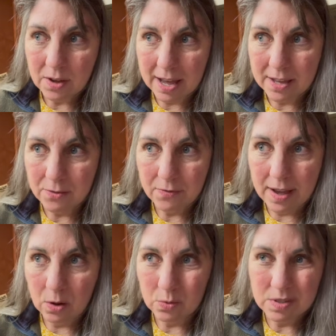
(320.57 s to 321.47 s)
I had
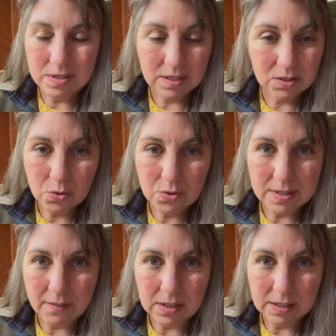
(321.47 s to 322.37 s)
found six or
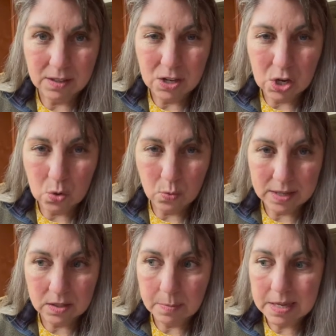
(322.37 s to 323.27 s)
seven new
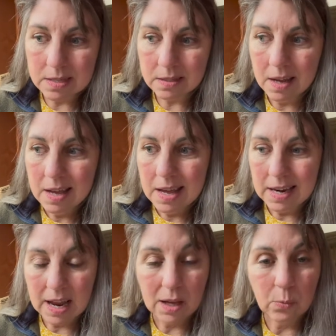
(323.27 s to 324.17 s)
recipes
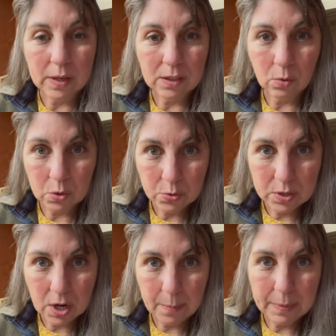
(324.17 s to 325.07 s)
and I had went grocery
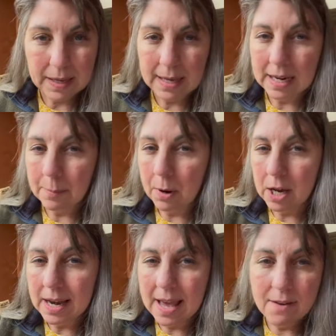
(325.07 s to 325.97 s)
shopping and I
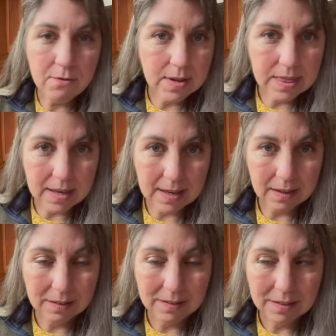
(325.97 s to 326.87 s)
bought
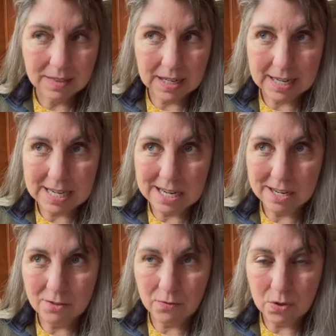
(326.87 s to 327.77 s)
everything that I
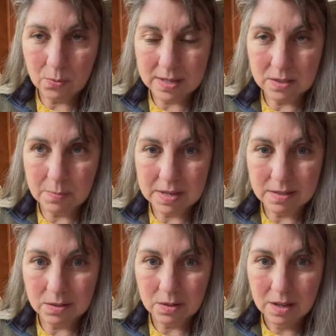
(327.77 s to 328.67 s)
needed for the
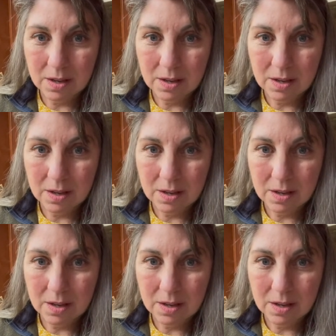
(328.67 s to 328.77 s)
recipes,